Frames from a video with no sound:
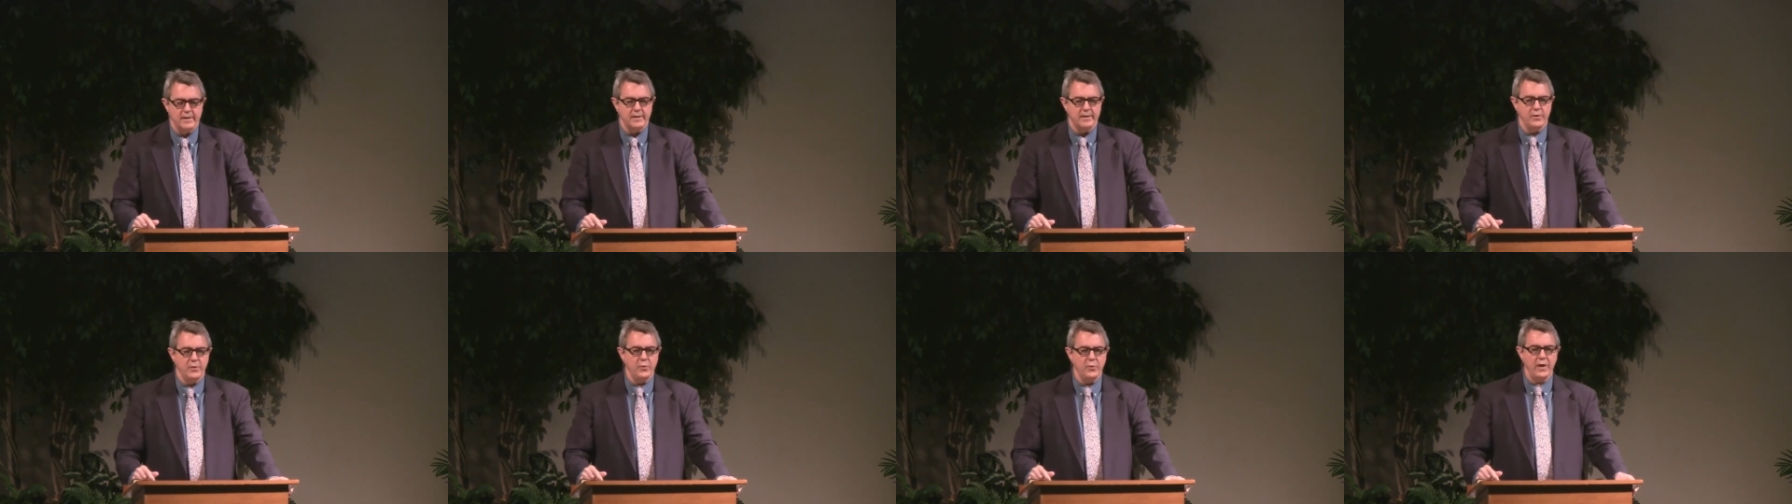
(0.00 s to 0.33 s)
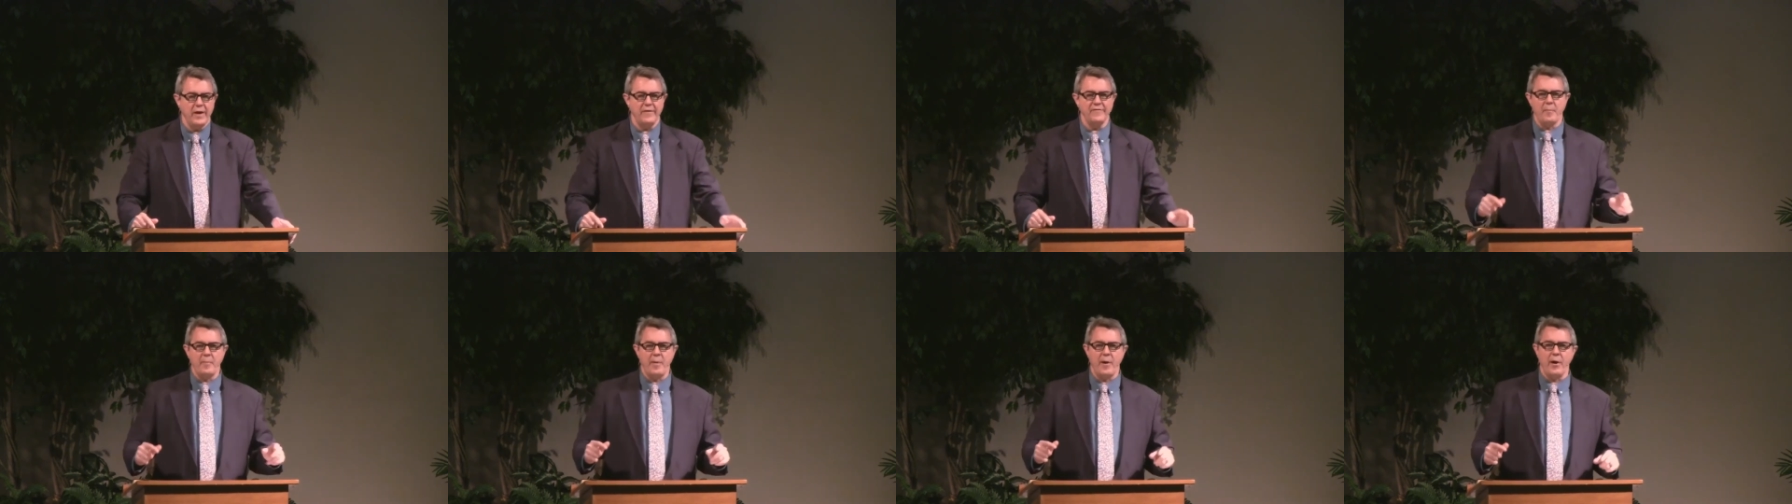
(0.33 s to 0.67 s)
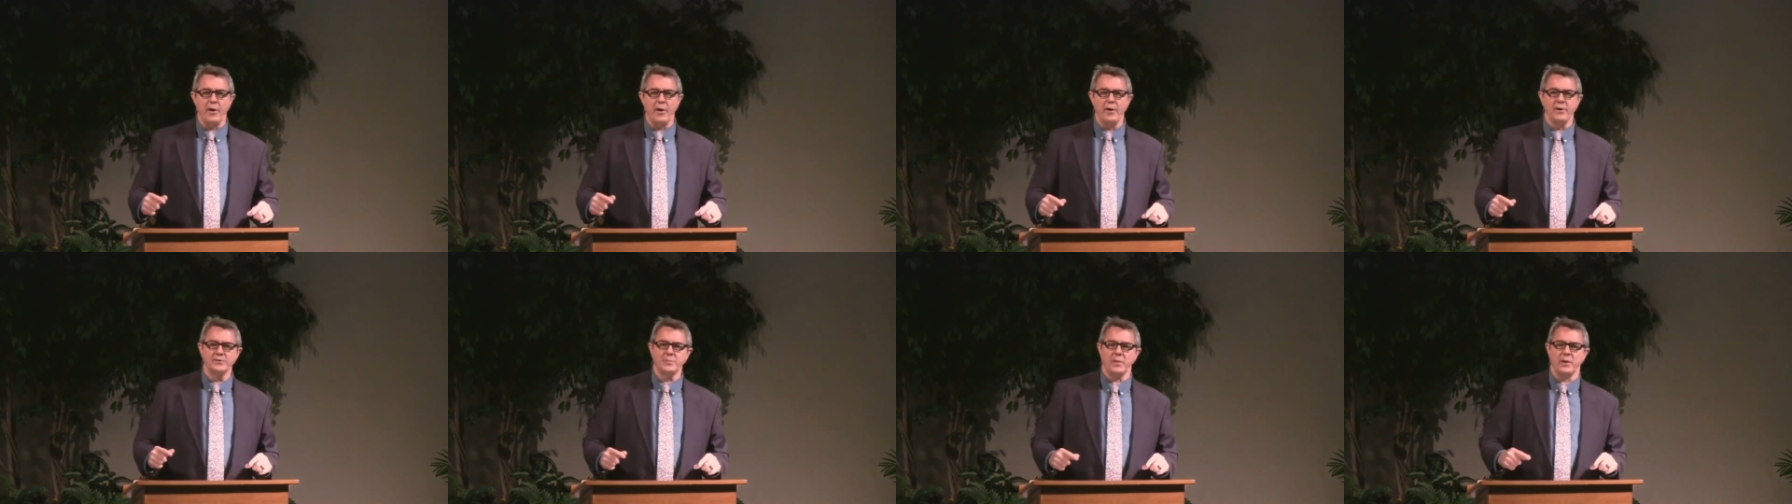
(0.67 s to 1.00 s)
You have
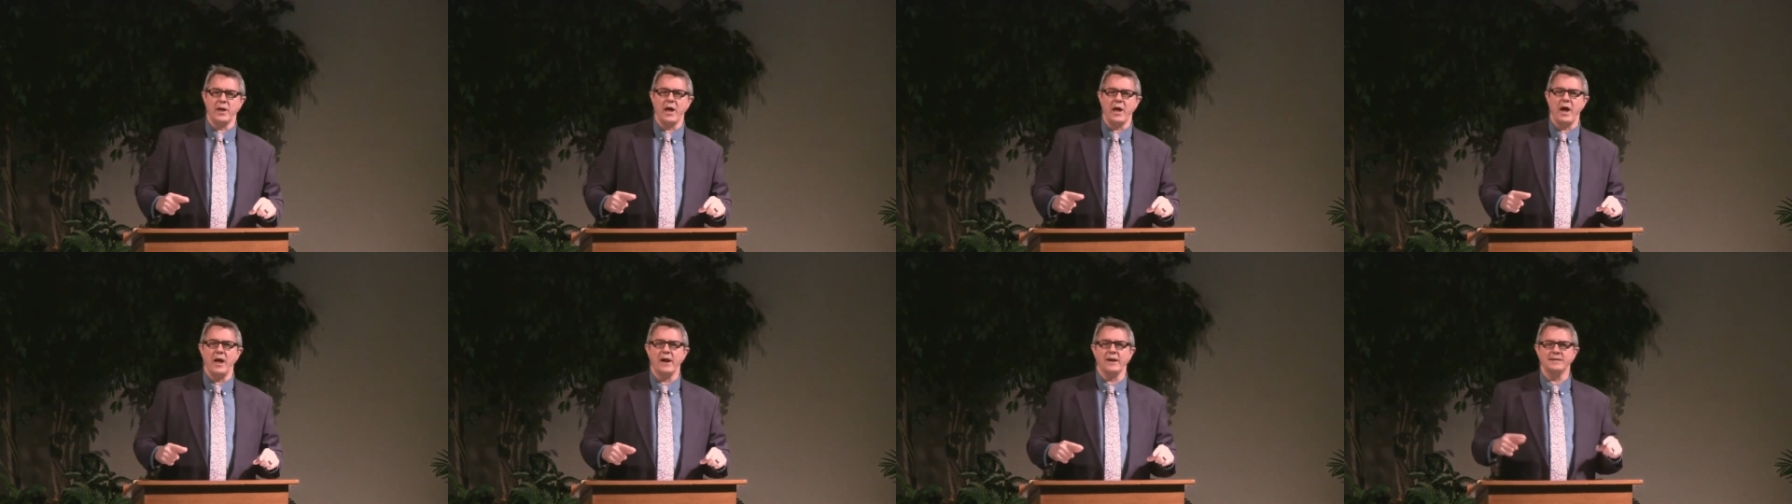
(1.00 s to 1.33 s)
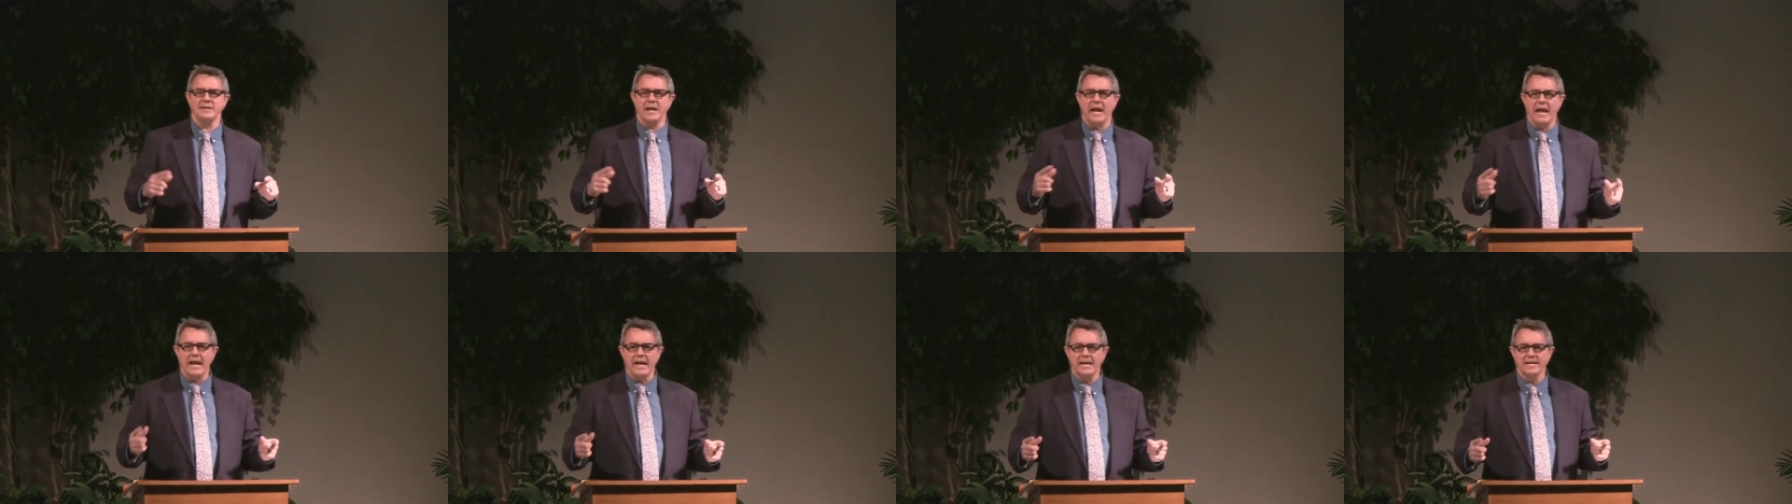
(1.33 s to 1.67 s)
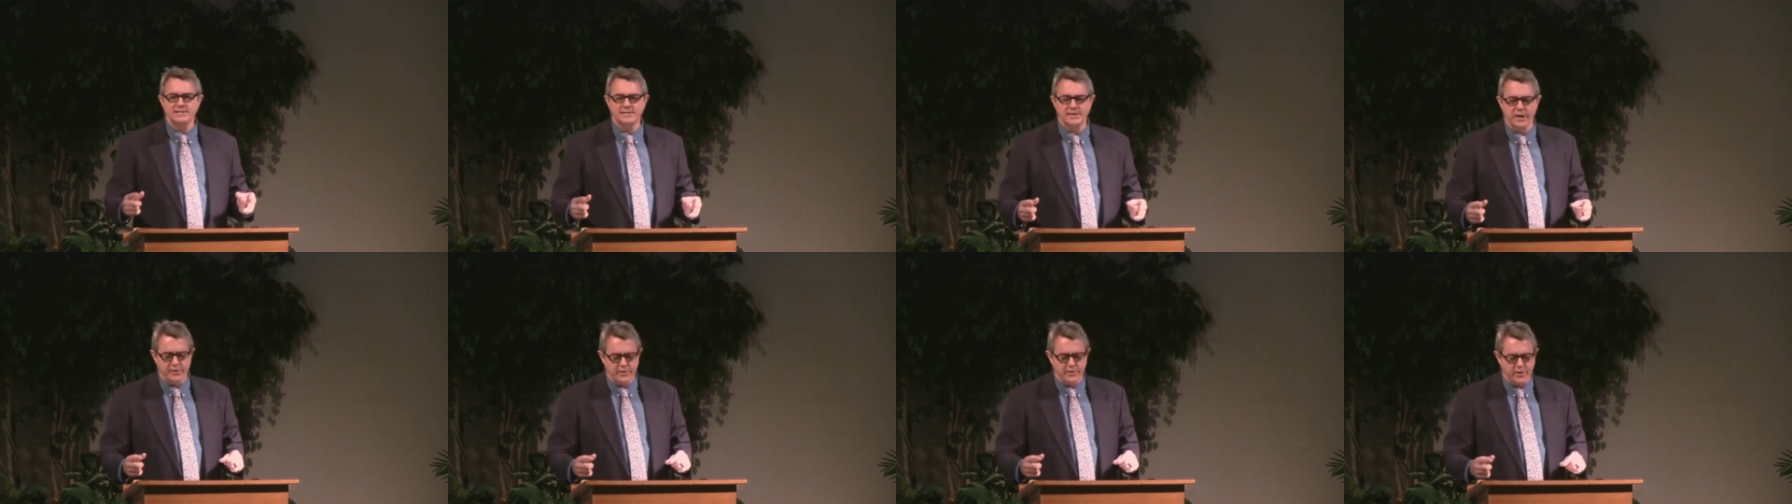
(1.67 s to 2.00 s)
opposed what God has
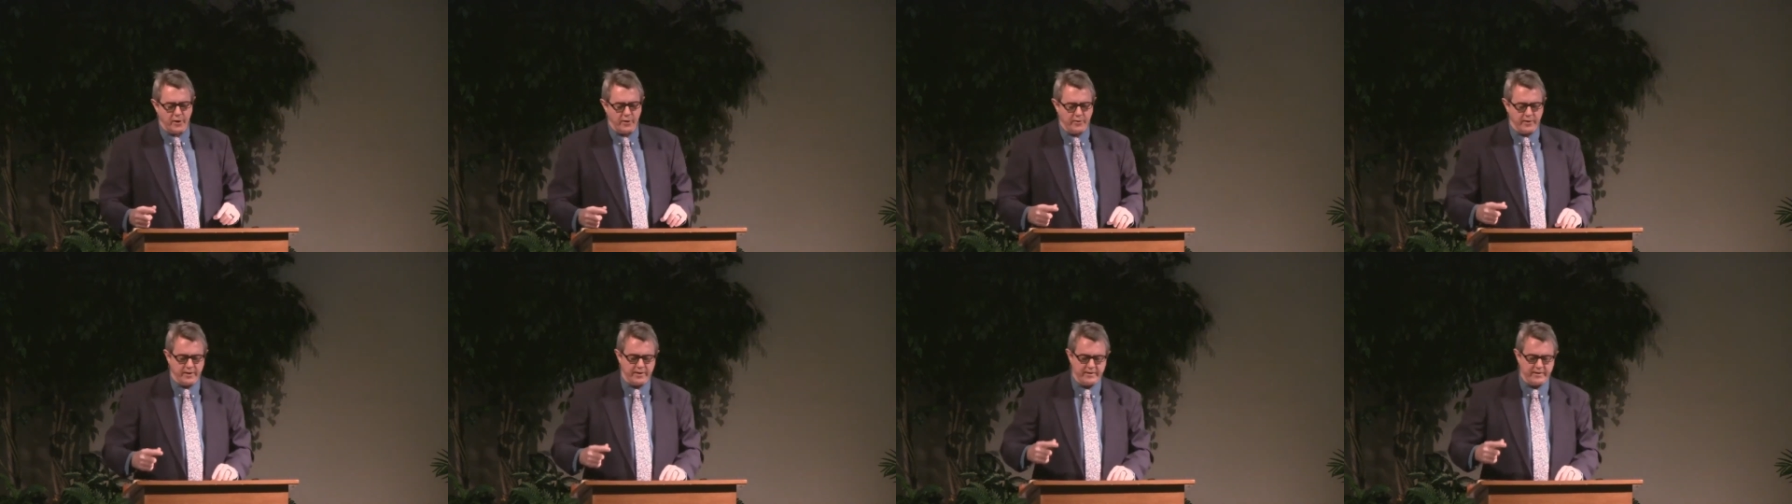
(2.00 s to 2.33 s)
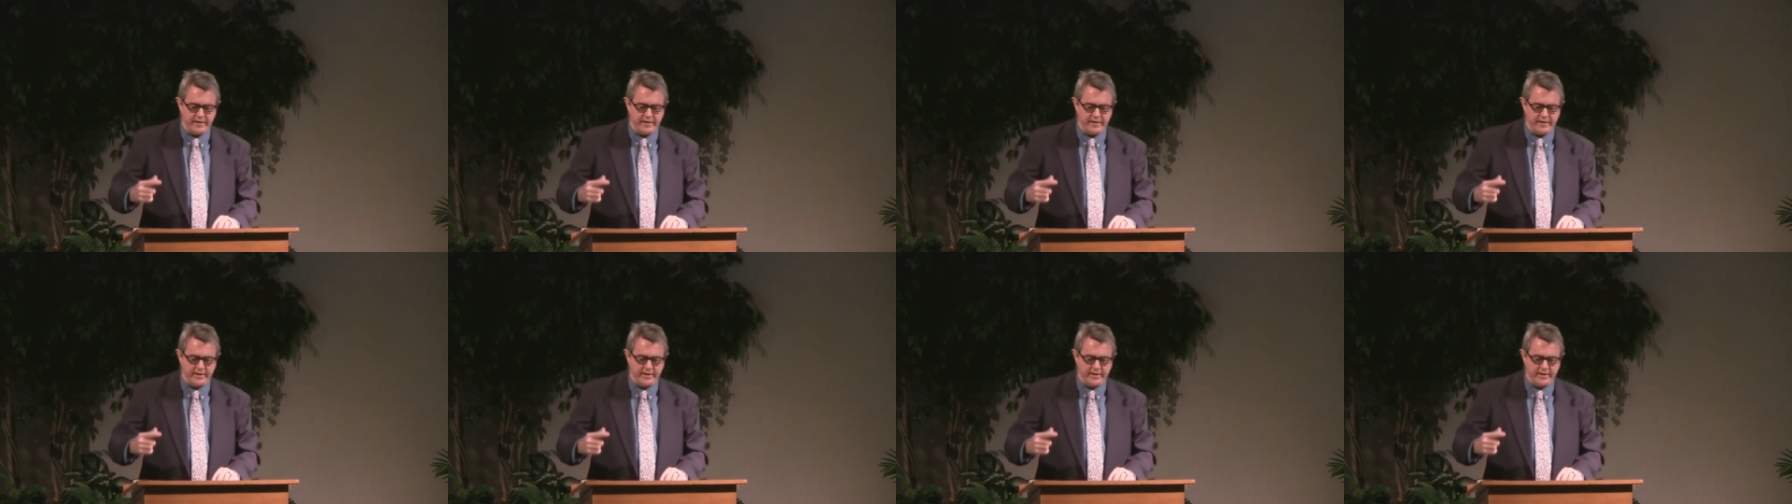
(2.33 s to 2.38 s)
instituted,